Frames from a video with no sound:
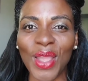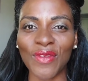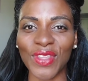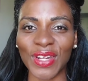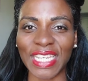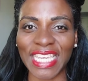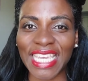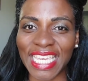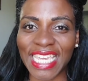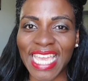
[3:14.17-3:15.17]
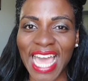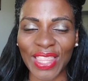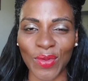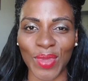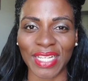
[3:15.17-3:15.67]
of their key
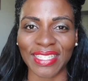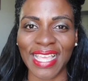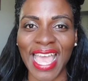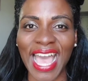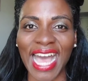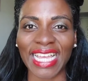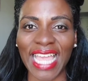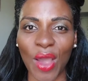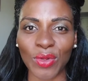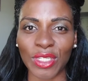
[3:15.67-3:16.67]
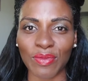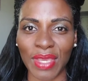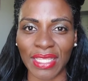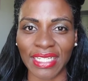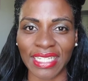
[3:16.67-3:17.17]
elements,
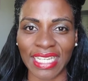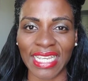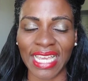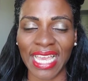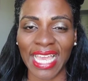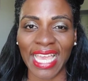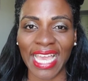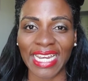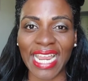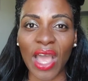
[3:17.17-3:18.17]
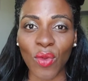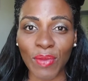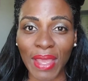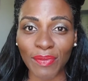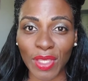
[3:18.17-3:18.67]
accountability. And now
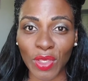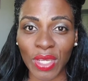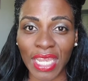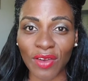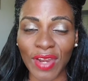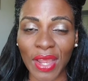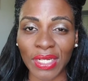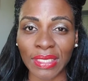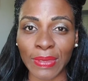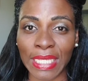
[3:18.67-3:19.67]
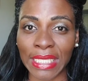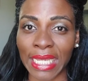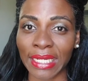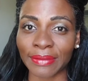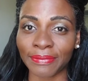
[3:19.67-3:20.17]
we might be looking around being
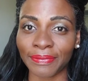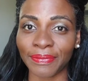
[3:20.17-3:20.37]
like,